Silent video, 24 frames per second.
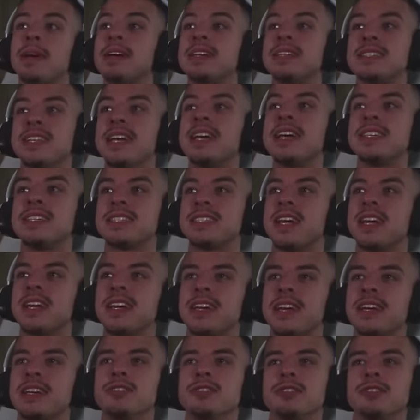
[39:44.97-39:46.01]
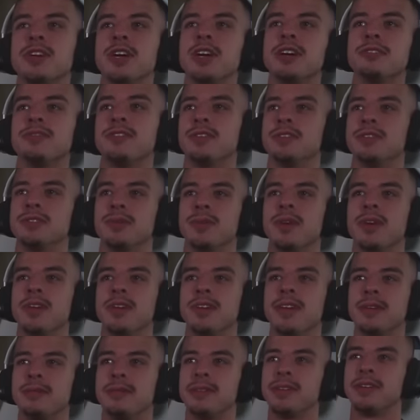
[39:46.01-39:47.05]
I guess that is like Andrew Garfield's one.
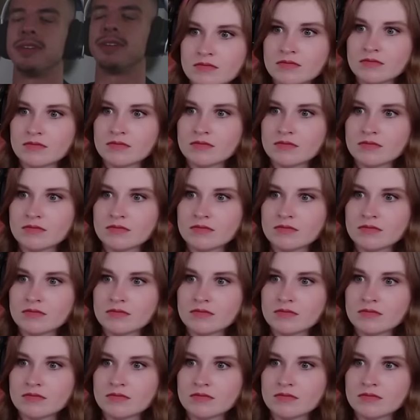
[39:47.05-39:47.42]
I mean.